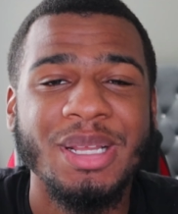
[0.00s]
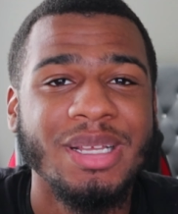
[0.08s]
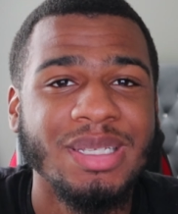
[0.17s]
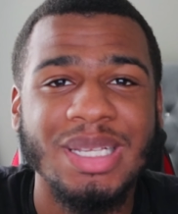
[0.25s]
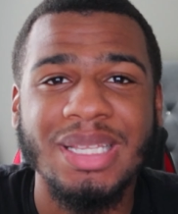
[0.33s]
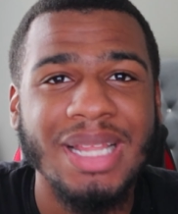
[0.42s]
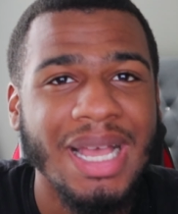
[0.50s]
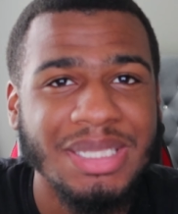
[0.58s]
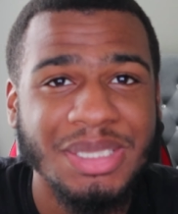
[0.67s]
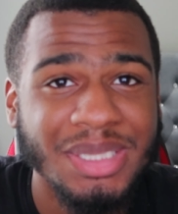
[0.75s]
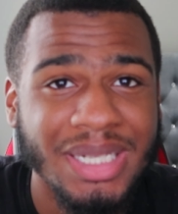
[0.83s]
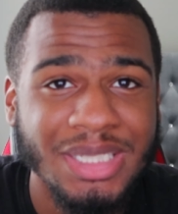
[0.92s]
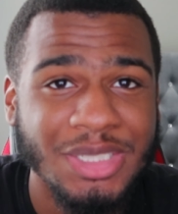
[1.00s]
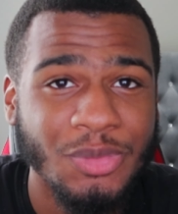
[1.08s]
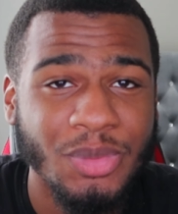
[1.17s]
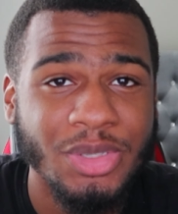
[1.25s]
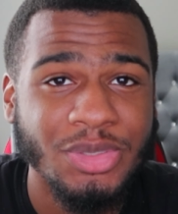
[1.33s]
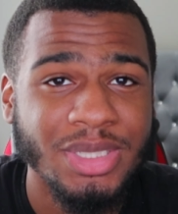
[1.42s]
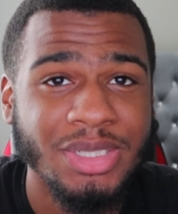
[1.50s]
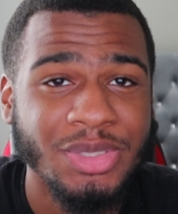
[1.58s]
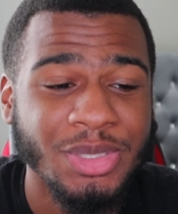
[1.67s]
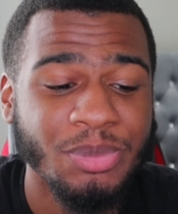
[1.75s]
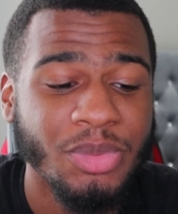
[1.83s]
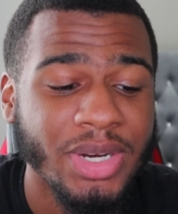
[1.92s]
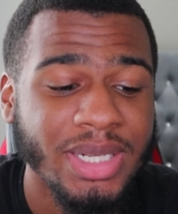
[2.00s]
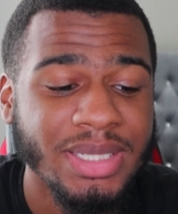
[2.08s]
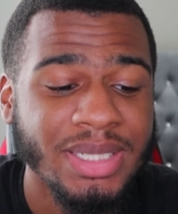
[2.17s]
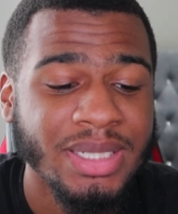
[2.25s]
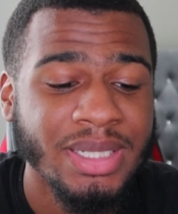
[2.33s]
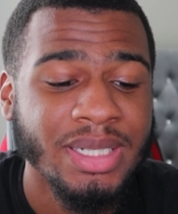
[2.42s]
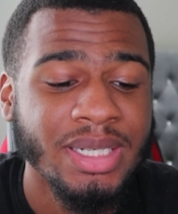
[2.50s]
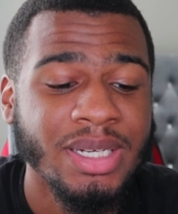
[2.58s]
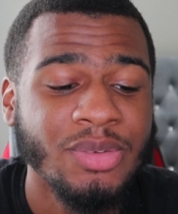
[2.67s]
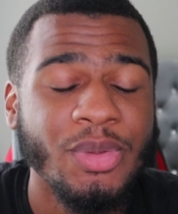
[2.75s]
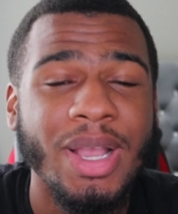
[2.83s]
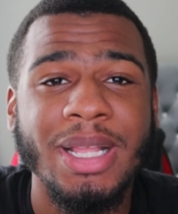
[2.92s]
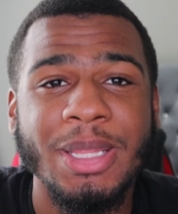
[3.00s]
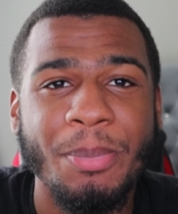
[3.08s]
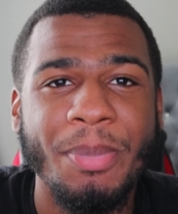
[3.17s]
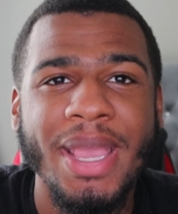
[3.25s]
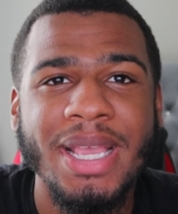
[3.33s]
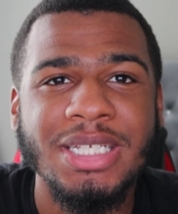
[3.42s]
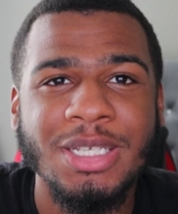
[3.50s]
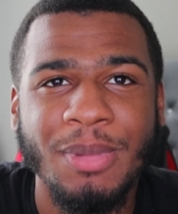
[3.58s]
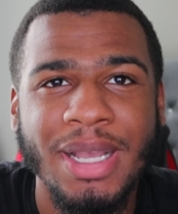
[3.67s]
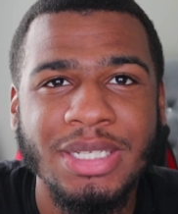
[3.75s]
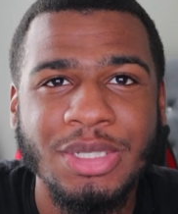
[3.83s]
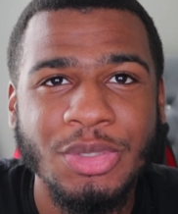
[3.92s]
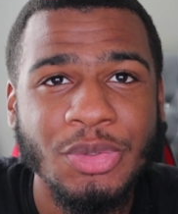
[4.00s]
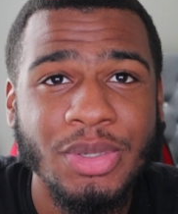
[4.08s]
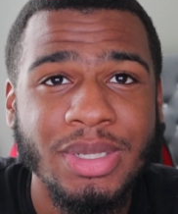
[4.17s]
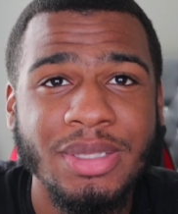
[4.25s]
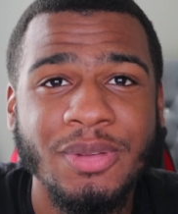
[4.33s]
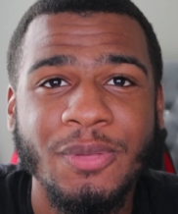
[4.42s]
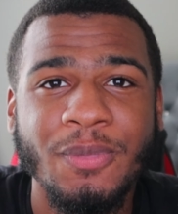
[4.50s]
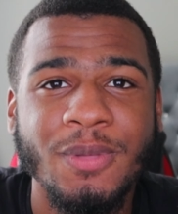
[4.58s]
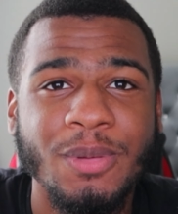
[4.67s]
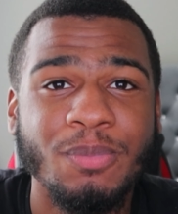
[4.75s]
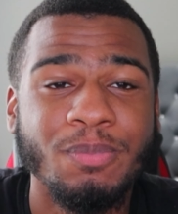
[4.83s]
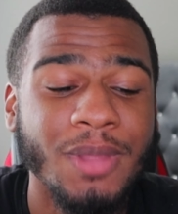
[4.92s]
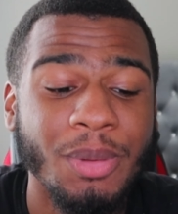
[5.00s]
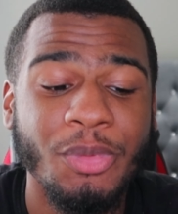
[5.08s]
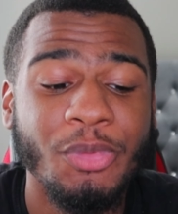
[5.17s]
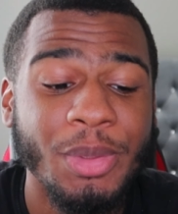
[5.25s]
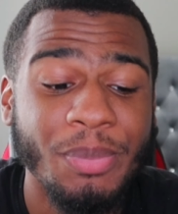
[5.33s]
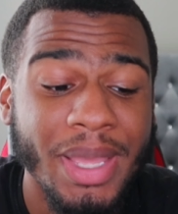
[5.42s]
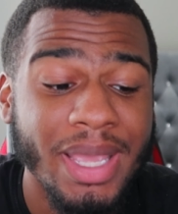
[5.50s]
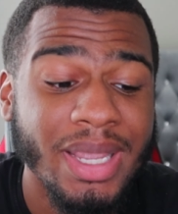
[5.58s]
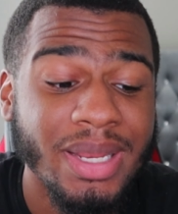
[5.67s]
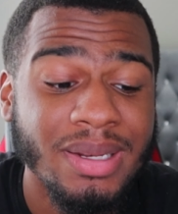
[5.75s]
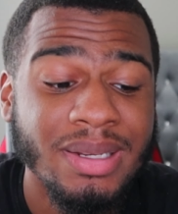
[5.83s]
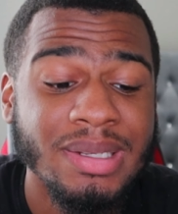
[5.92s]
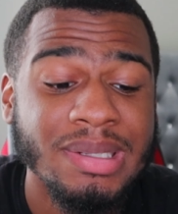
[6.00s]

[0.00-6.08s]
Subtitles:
it's a lot to change the wheel seals and brakes, we had to pay somebody to do it. The number we paid,